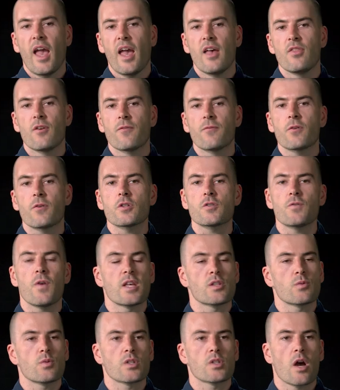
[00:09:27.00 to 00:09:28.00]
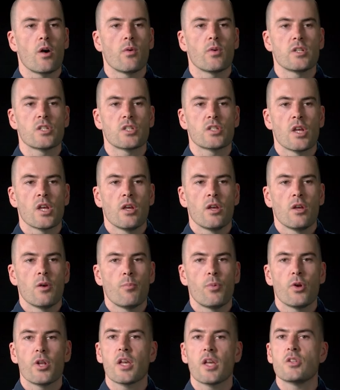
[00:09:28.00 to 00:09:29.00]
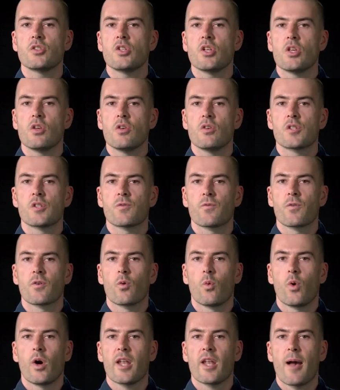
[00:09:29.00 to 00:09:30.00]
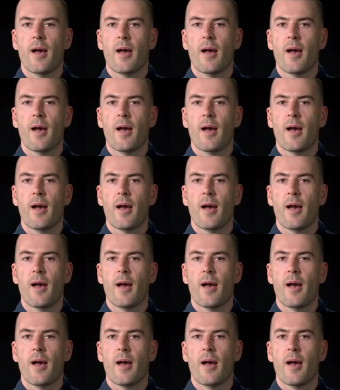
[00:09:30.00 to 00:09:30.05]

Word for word: And the first phase was always putting it to use for one